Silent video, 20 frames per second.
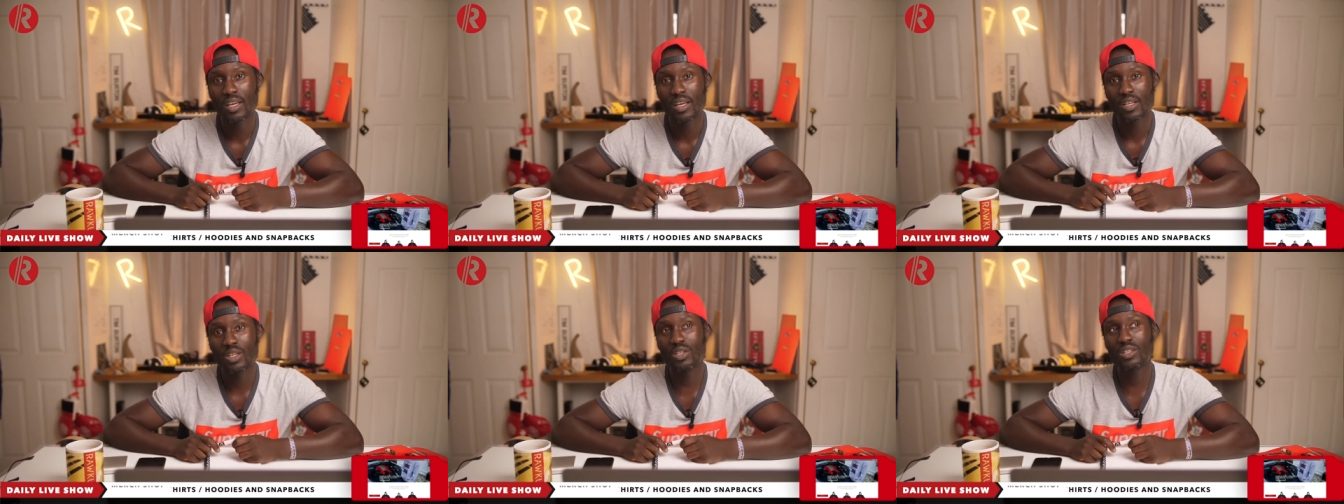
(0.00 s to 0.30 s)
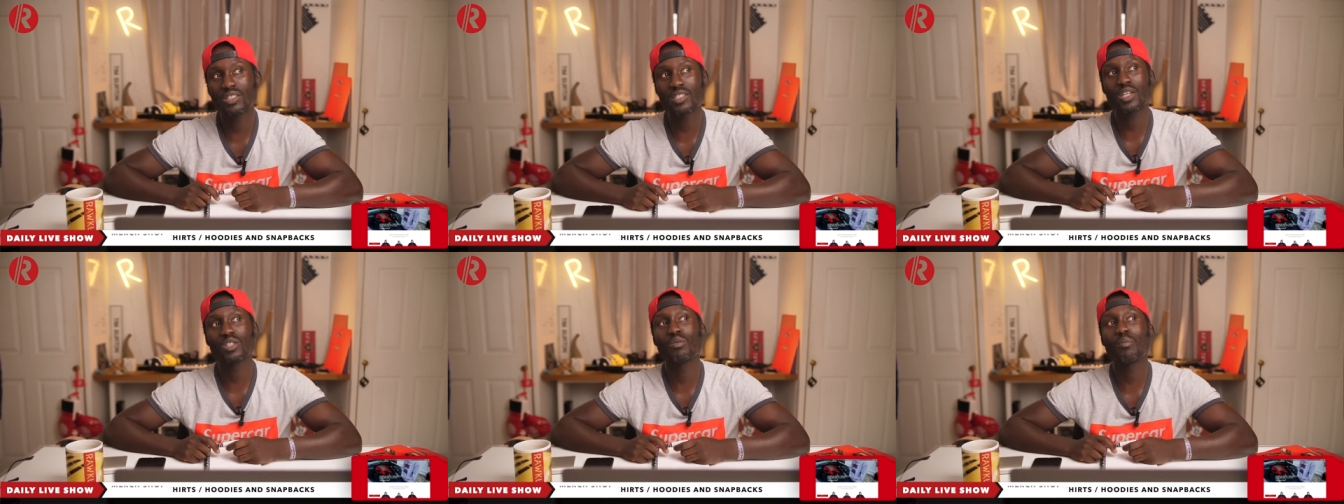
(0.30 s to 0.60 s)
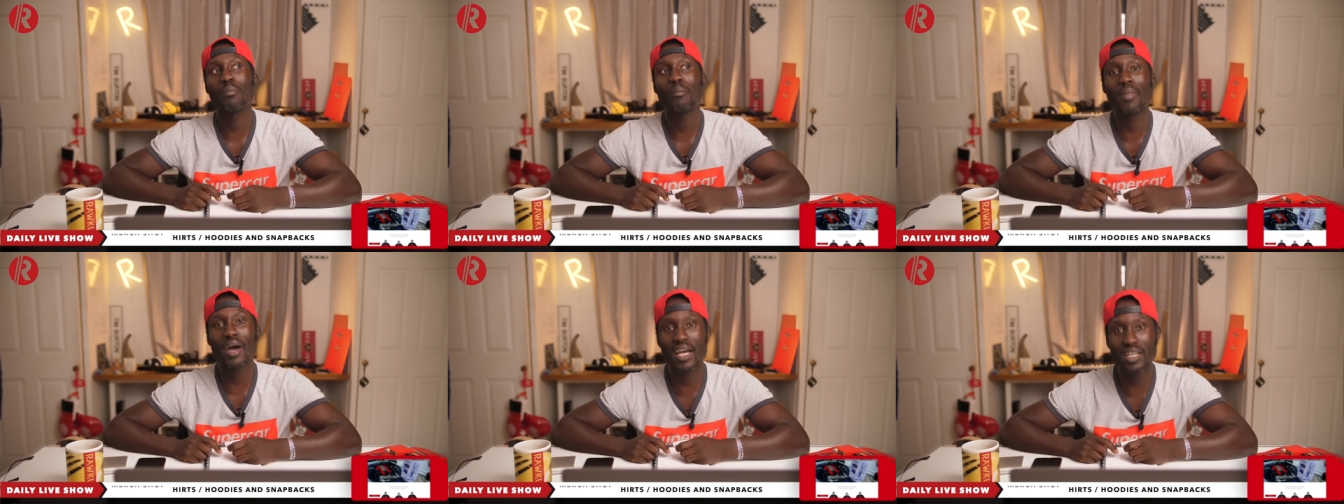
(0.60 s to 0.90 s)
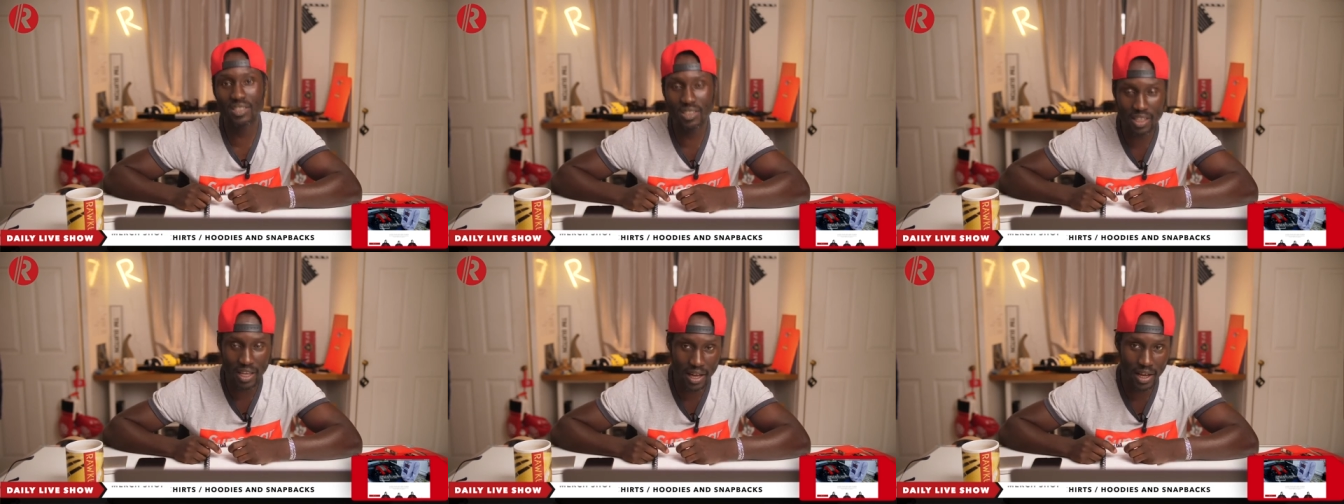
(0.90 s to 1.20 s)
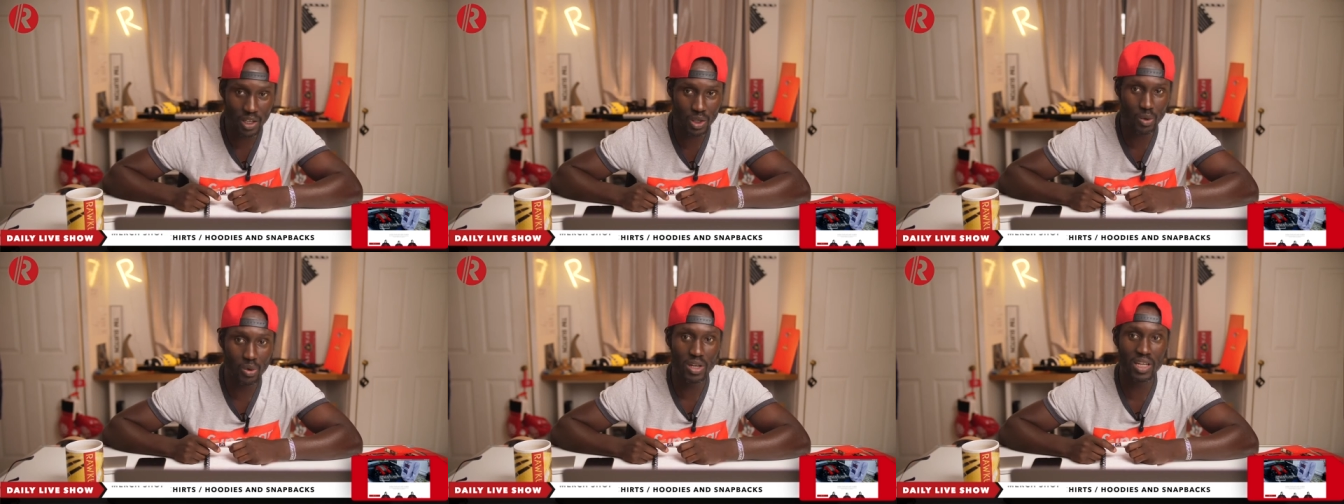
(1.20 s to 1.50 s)
You decide to max
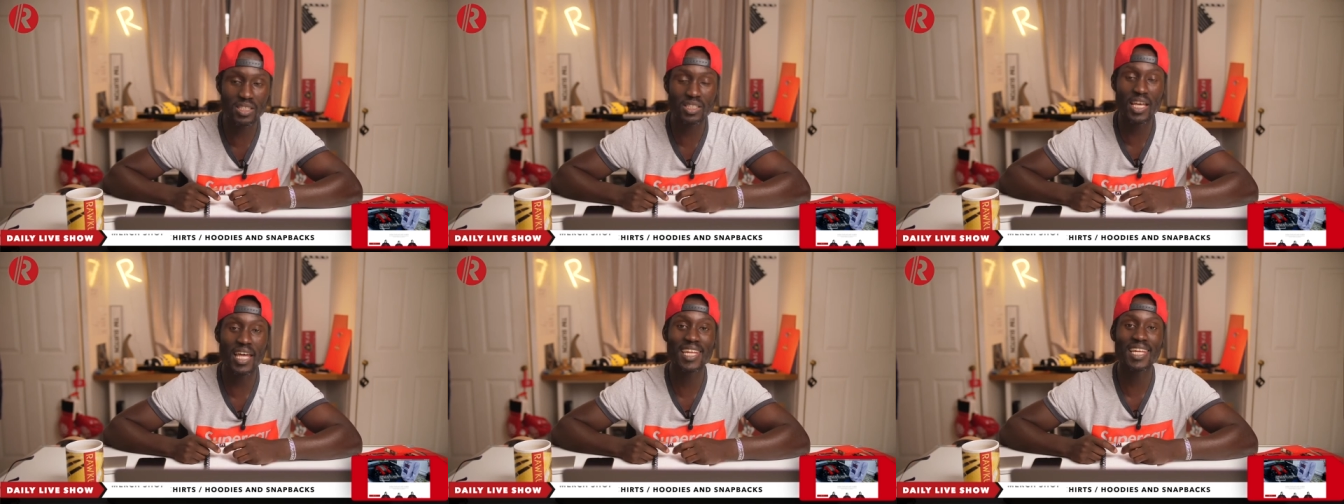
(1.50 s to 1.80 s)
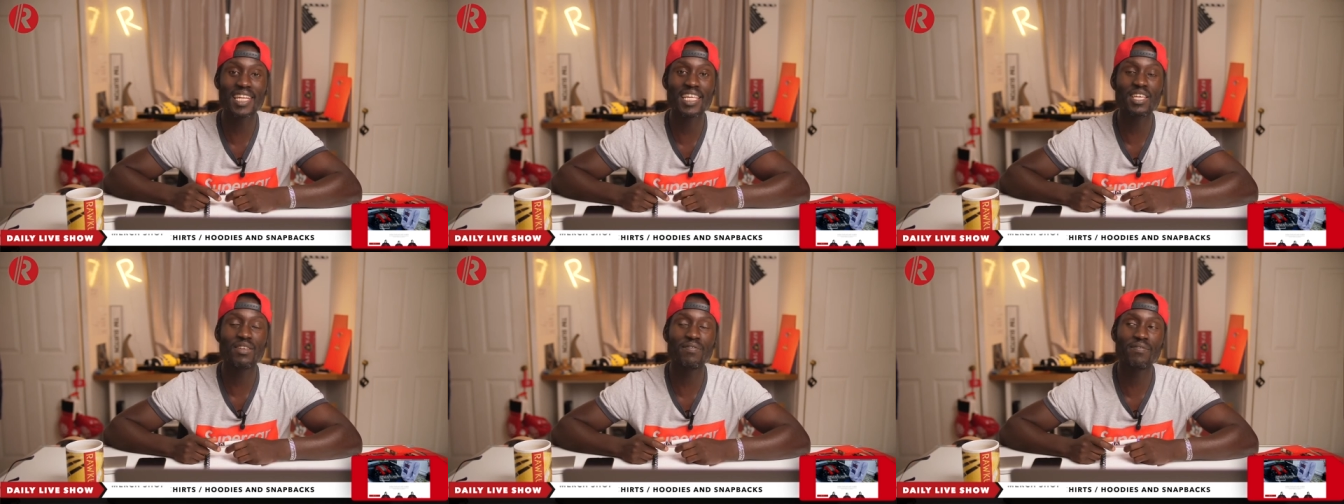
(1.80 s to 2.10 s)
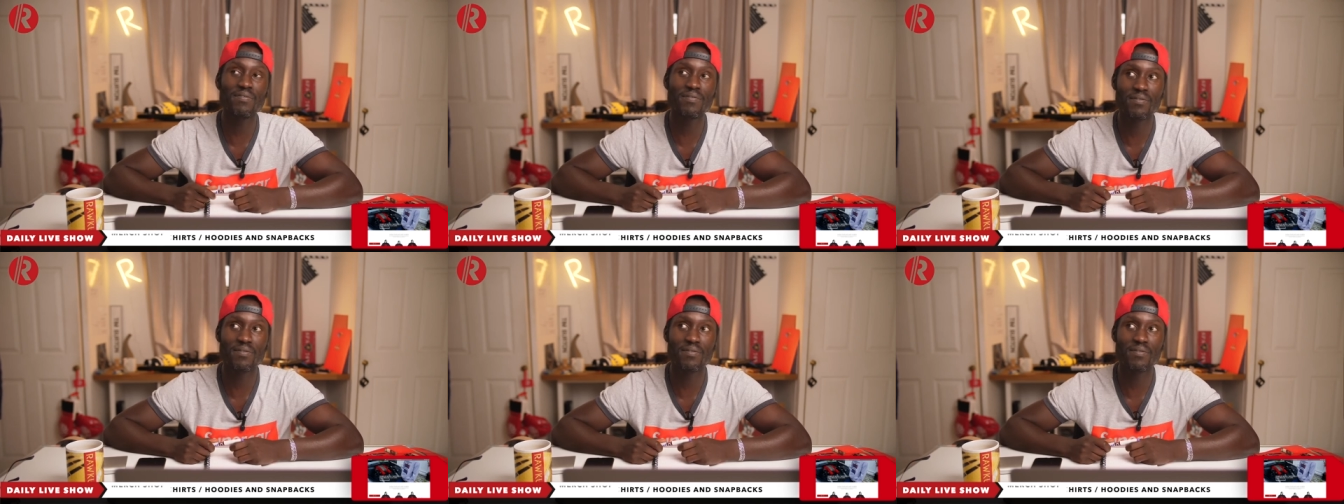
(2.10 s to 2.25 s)
out your Nissan Leaf